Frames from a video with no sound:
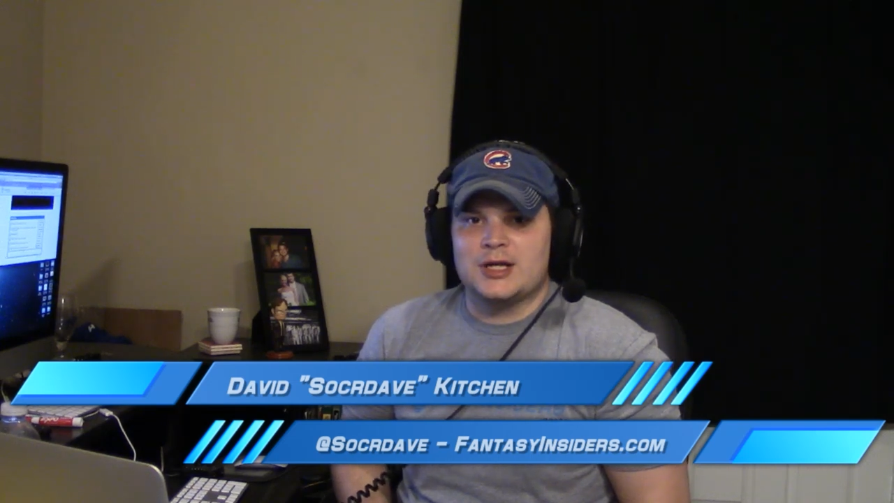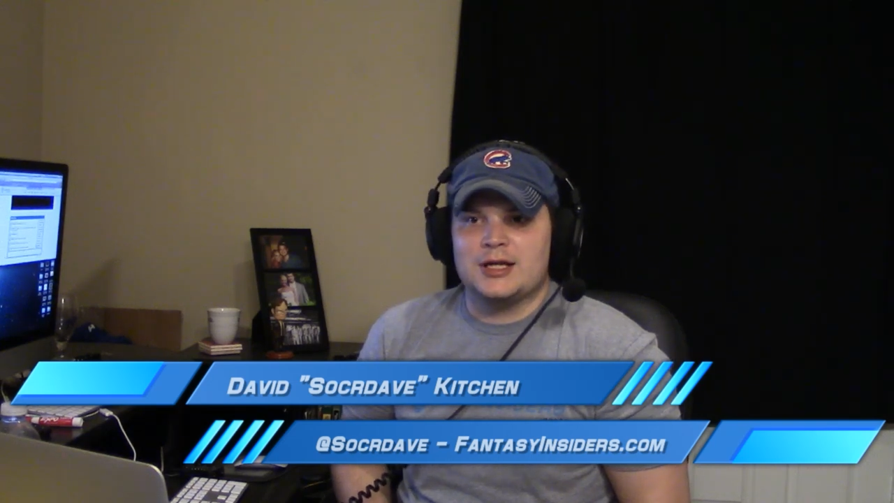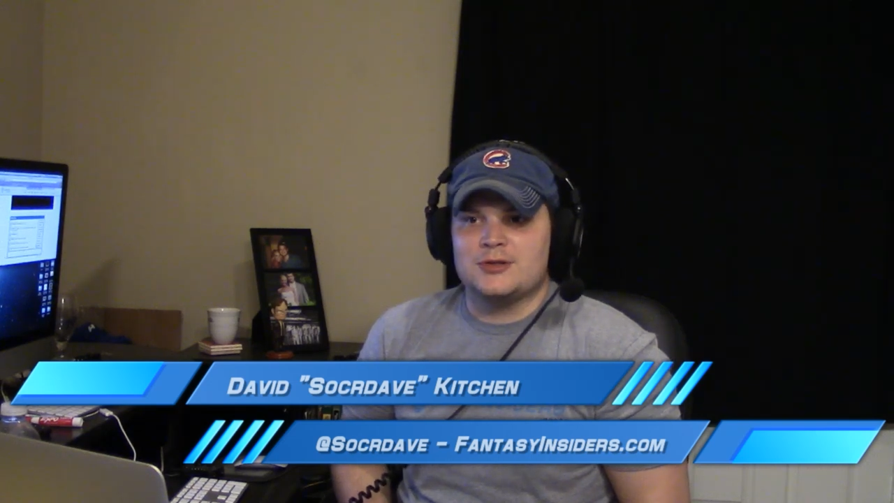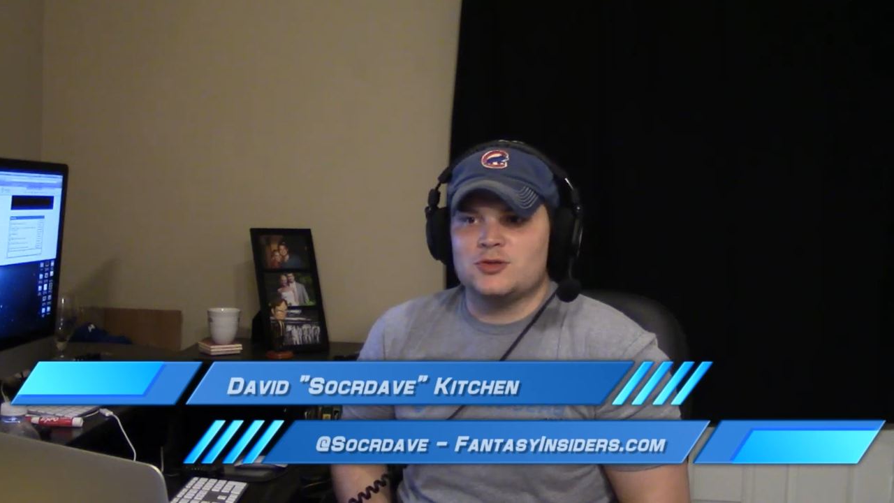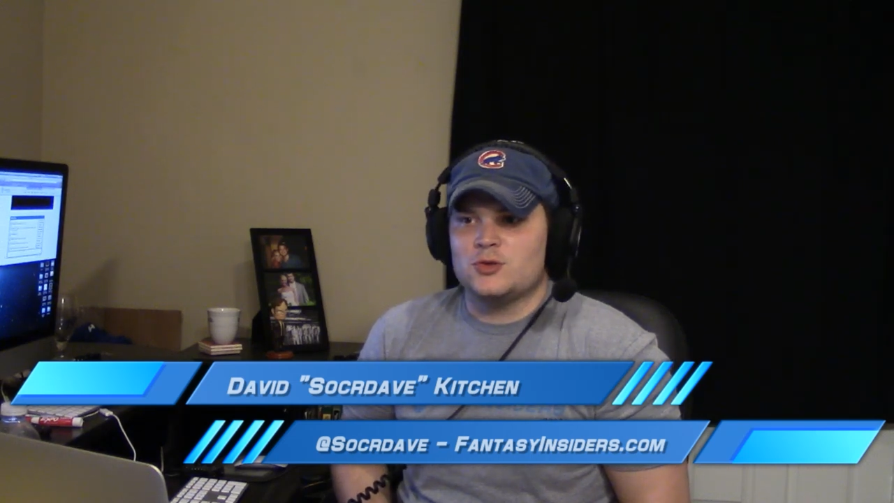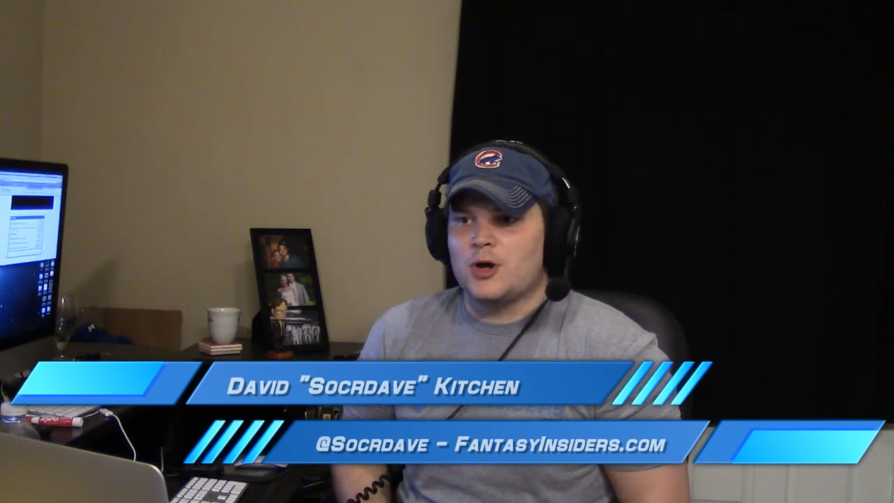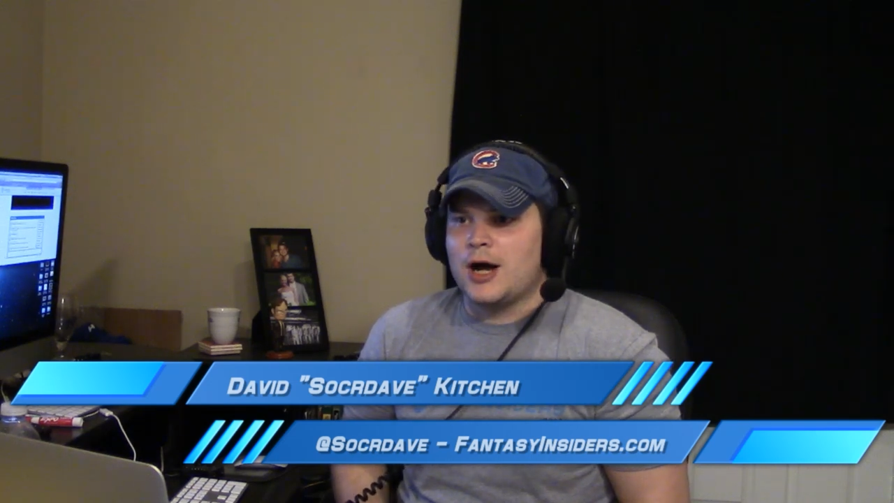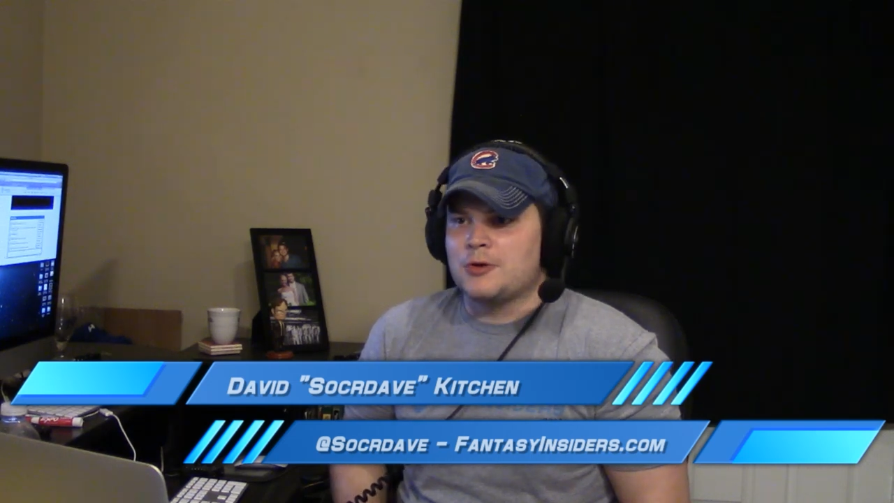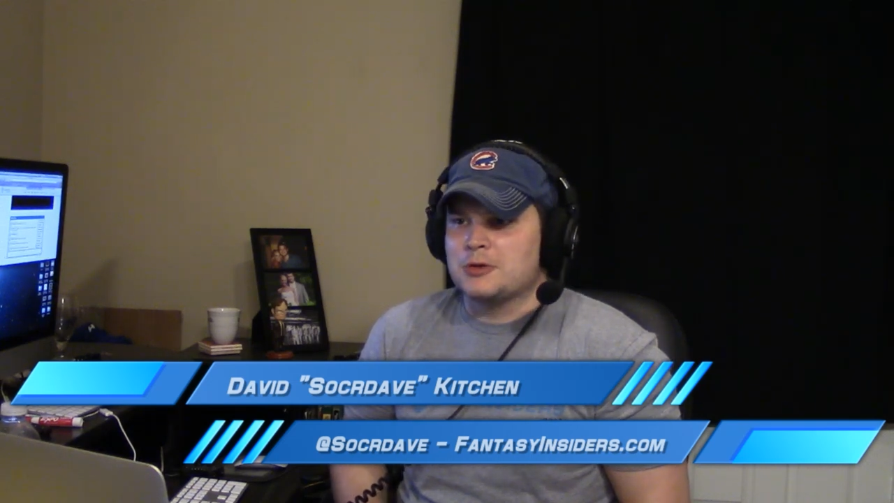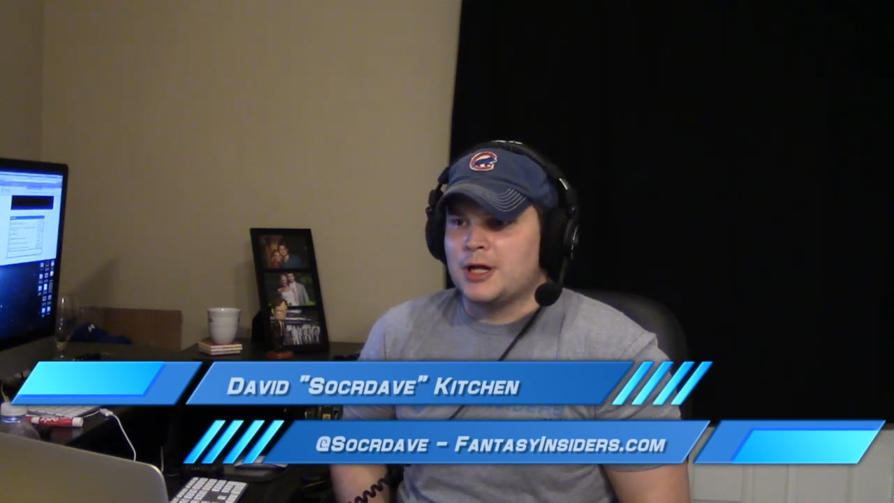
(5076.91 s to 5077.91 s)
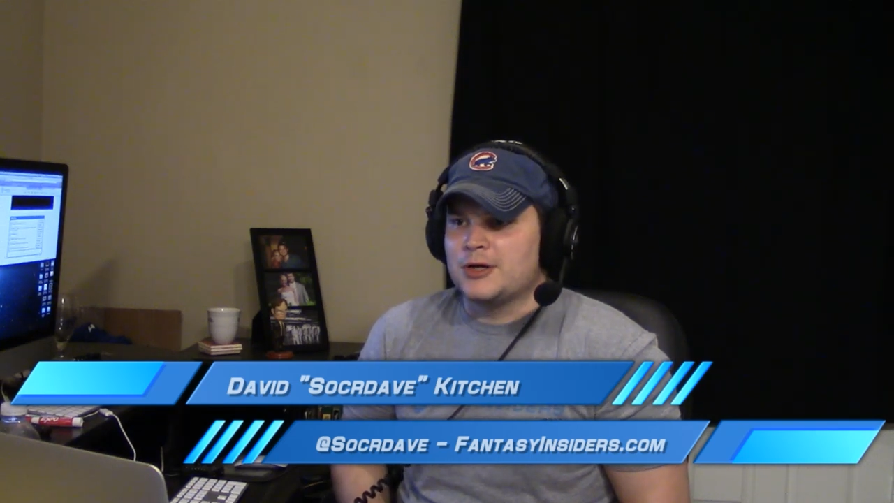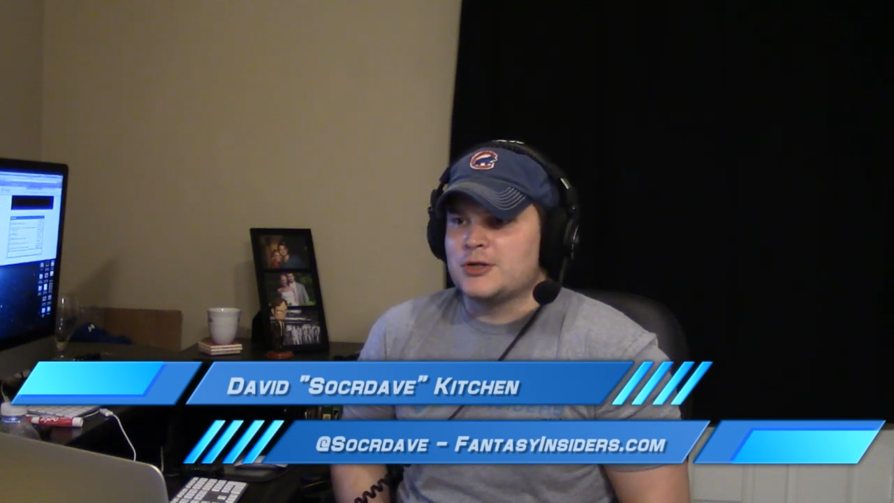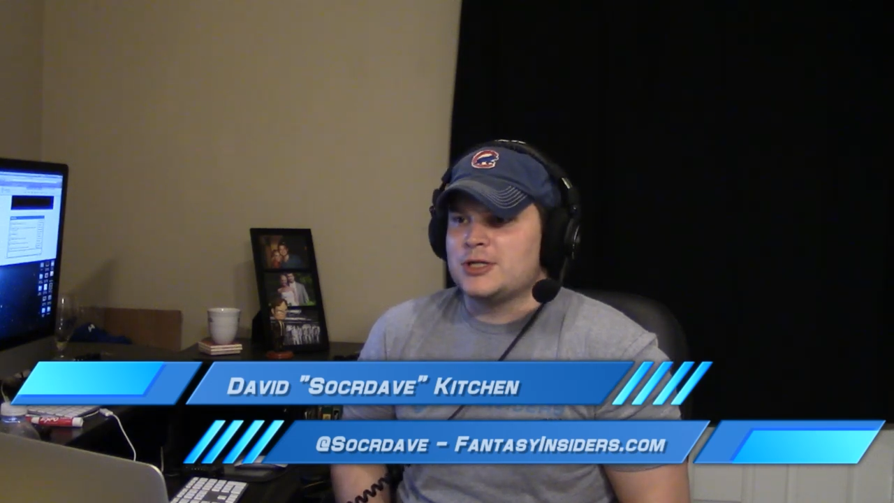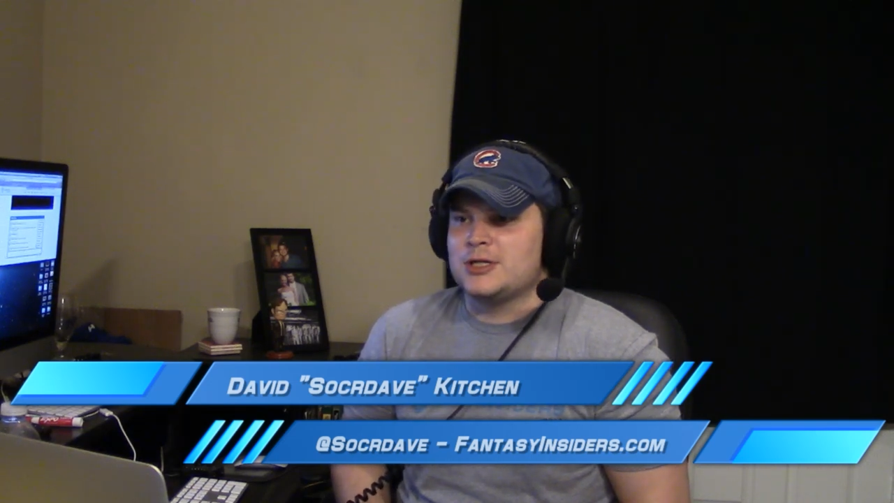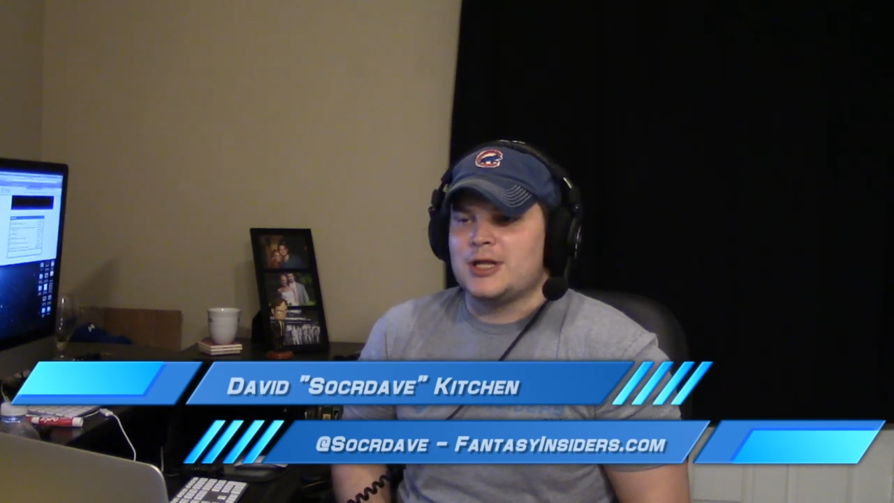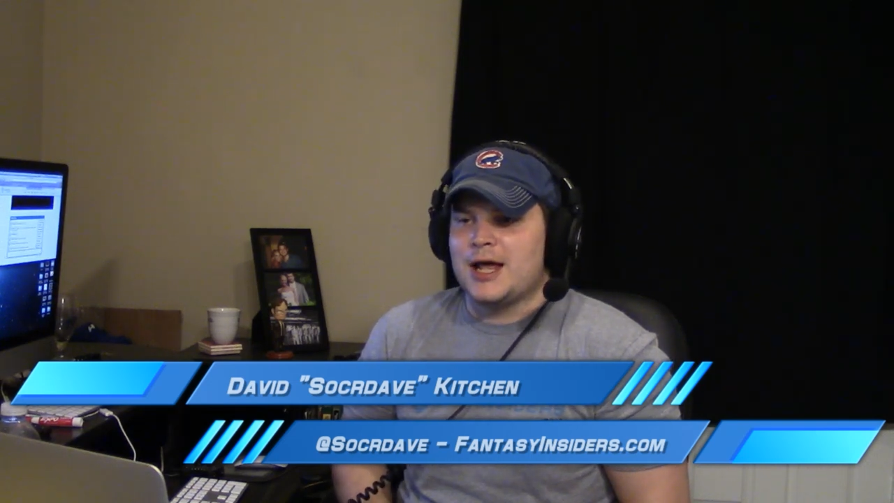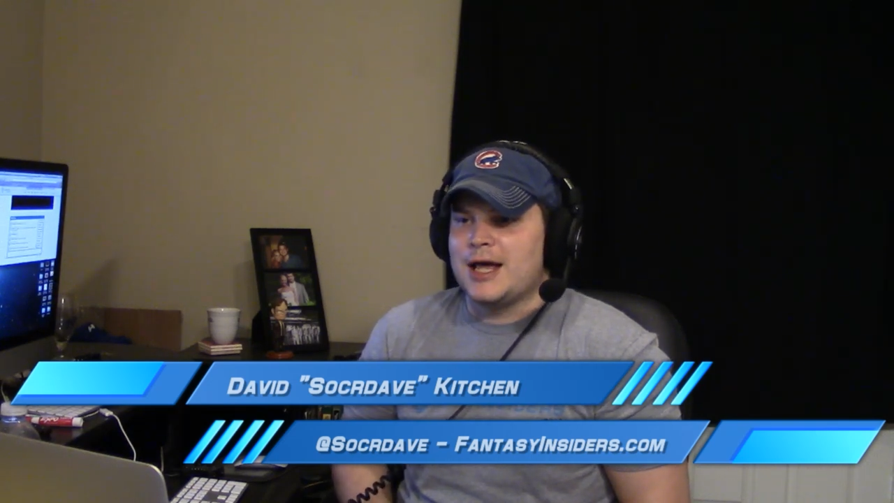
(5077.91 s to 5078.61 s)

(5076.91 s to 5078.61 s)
into $100